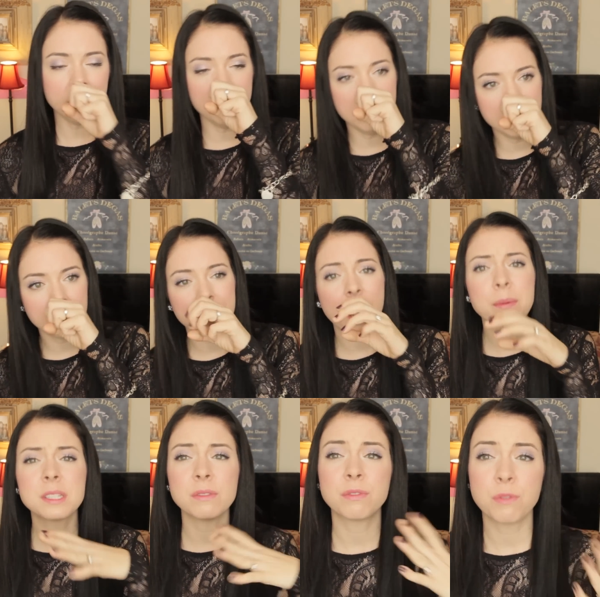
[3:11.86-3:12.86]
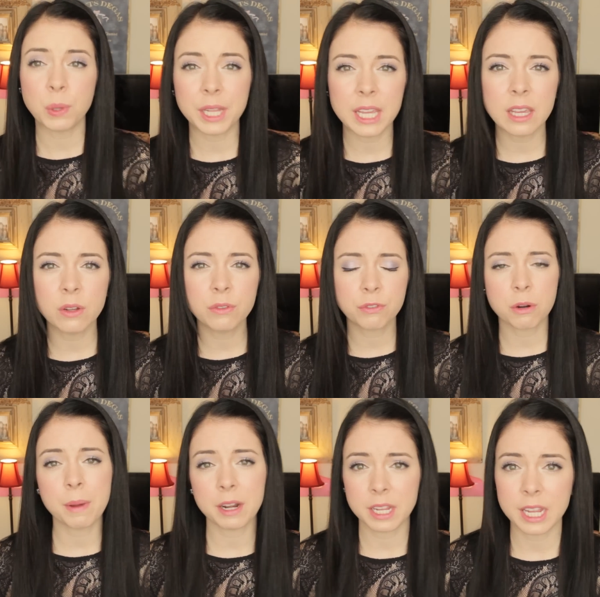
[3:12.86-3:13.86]
but I wasn't fully healed for
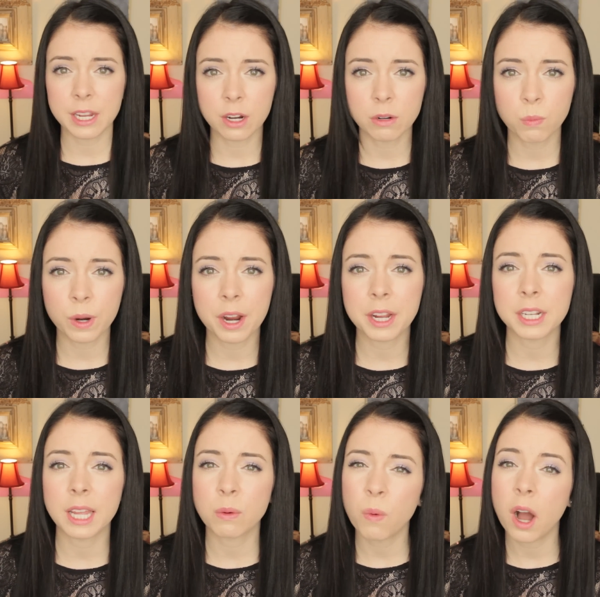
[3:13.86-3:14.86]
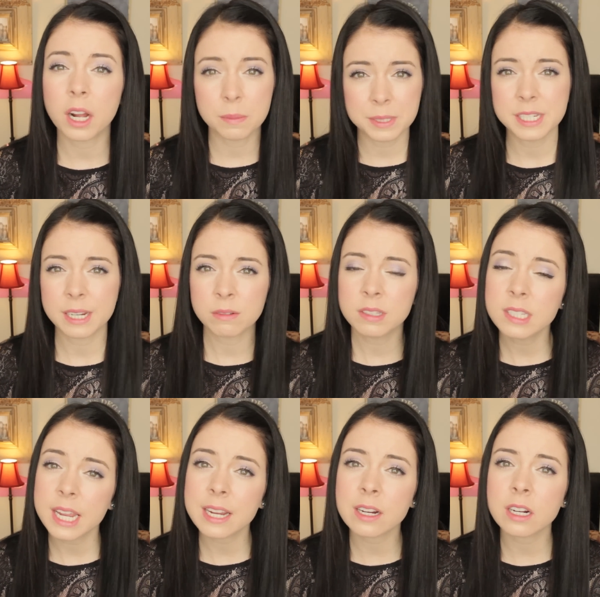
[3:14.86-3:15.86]
about a year where I could like walk up and down
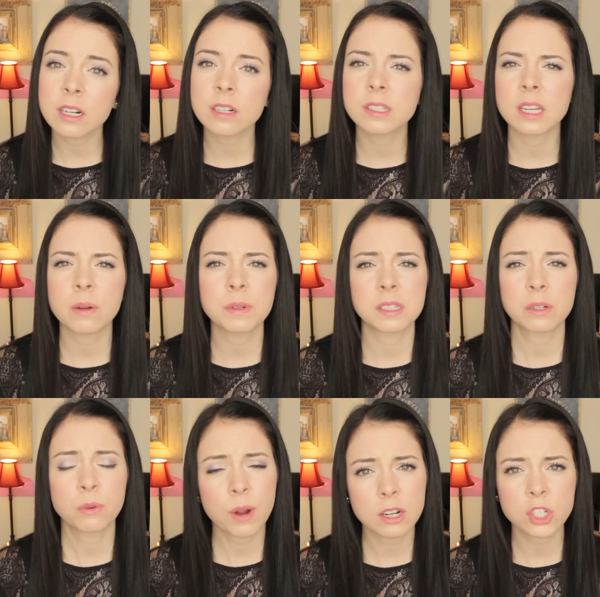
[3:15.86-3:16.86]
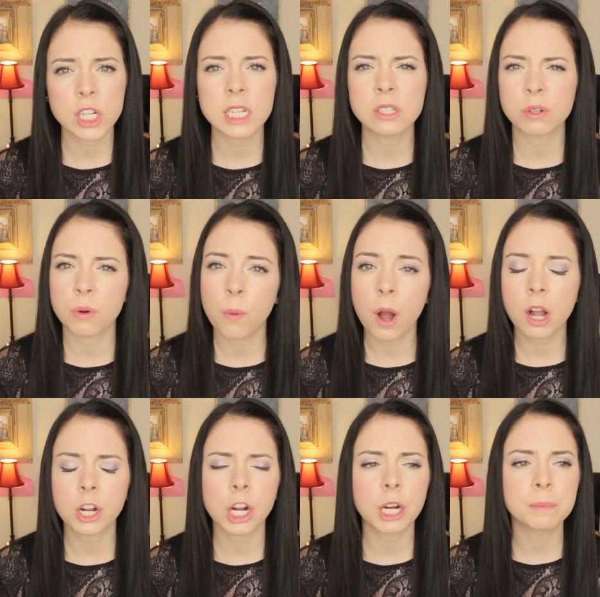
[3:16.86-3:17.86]
stairs and I wasn't in crutches or a
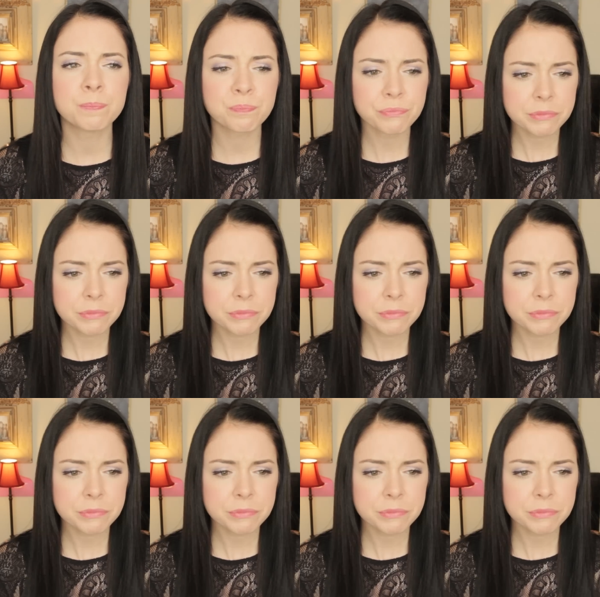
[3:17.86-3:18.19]
walker.